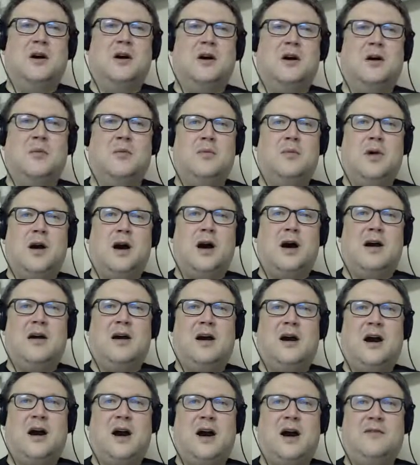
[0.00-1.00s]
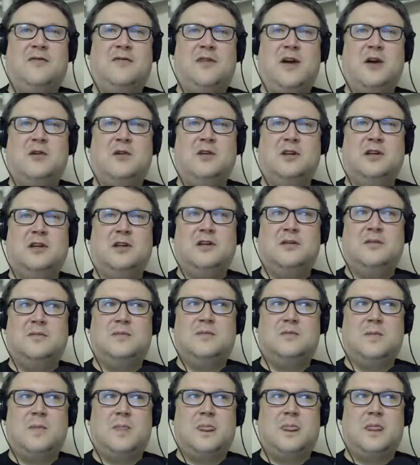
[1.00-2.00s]
I found it
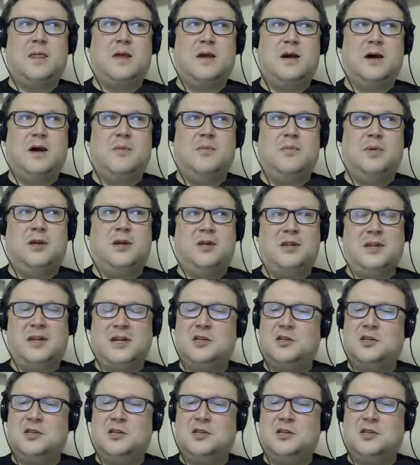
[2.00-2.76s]
a bit